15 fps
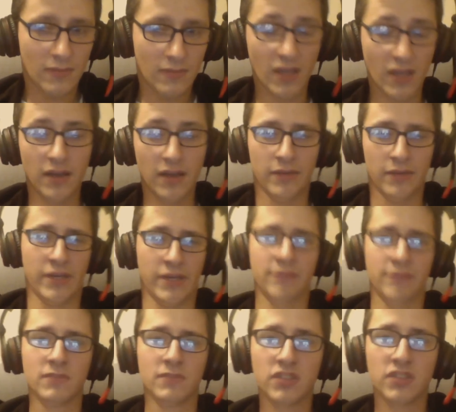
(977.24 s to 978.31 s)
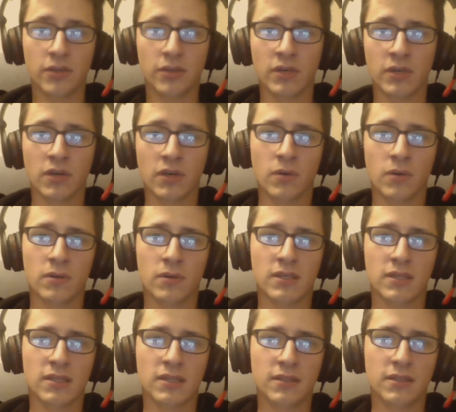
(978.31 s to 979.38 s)
Anyway, so
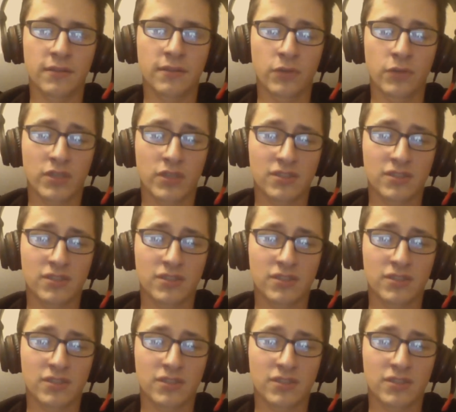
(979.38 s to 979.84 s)
you